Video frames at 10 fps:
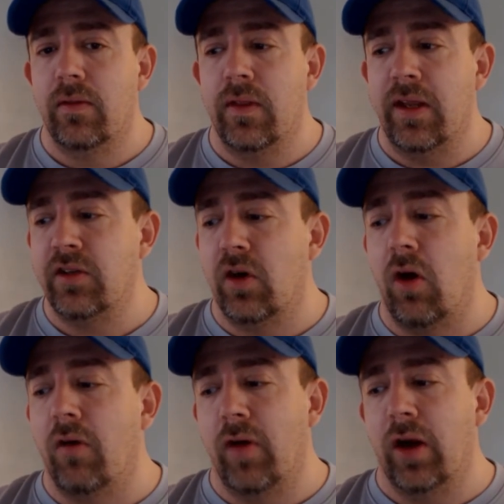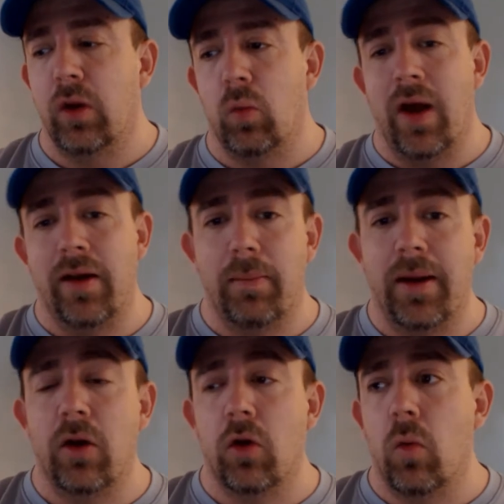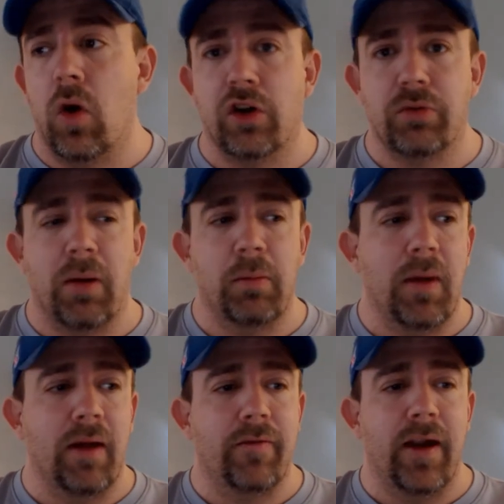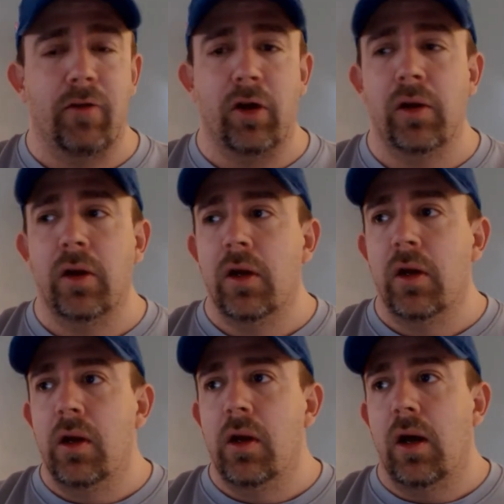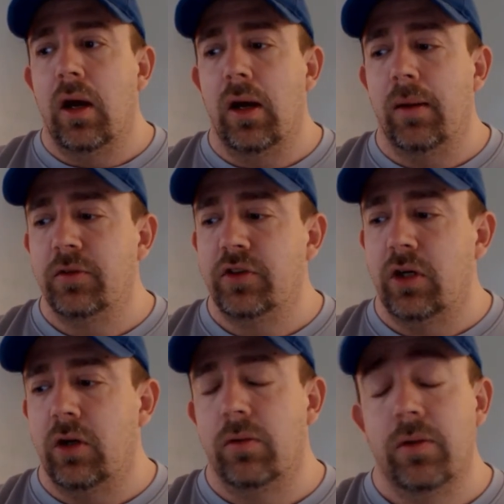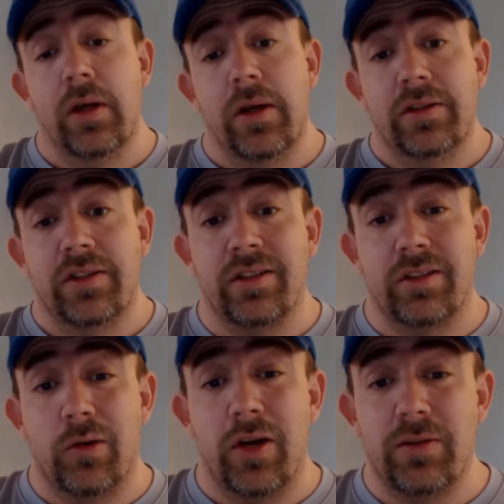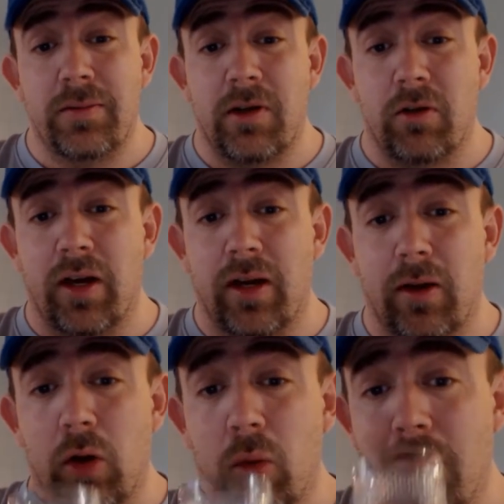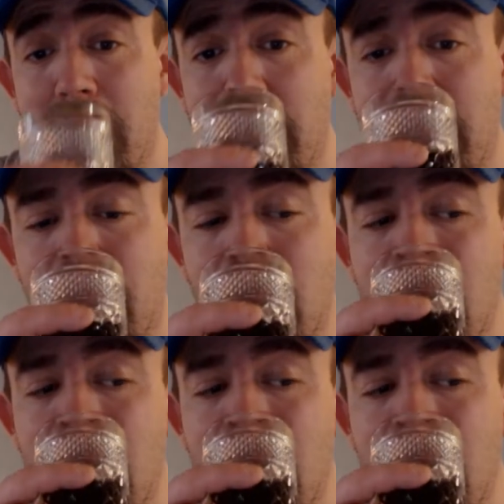These are all very good wine. The Pinot Noir is probably my favorite. So, since it's Christmas, I'll drink a little wine here.